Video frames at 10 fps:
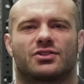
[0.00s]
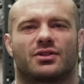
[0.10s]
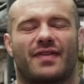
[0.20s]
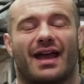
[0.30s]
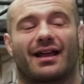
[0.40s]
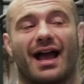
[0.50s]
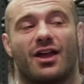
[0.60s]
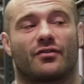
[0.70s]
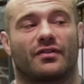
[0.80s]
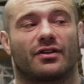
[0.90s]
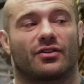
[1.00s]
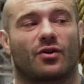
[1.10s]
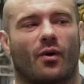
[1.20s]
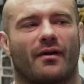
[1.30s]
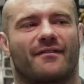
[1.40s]
so that that guy over there in
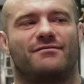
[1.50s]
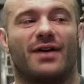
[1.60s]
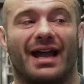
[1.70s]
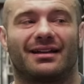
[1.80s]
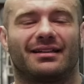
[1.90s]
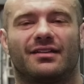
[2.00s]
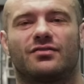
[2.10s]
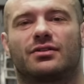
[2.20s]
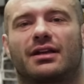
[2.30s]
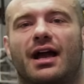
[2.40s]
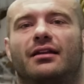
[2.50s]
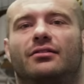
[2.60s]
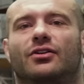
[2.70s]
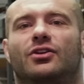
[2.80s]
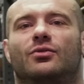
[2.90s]
the corner finally gives you the kind
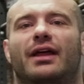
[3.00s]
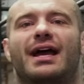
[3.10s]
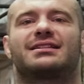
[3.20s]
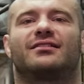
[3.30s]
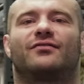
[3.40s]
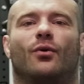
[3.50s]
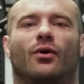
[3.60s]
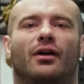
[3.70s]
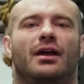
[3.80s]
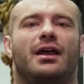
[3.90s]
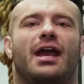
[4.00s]
of look you were asking for